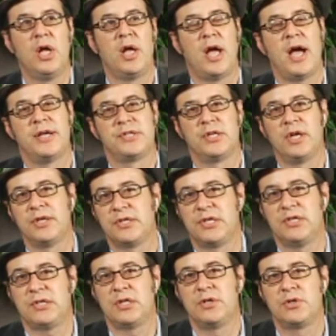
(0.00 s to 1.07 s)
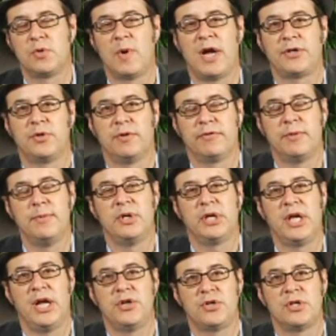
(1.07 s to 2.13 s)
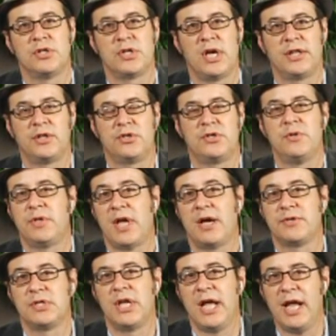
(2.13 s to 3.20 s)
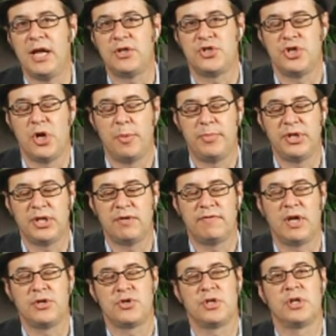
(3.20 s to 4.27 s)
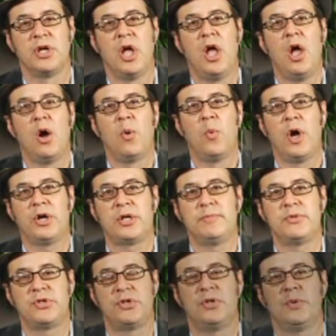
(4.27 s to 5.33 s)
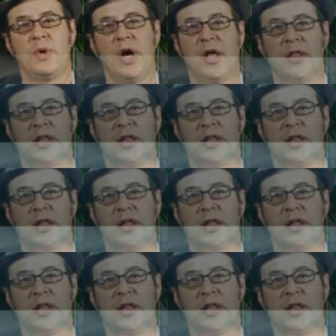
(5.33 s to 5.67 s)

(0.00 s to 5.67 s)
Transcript: as an Assistant Director of Communications at the 2008 GOP convention. Welcome to the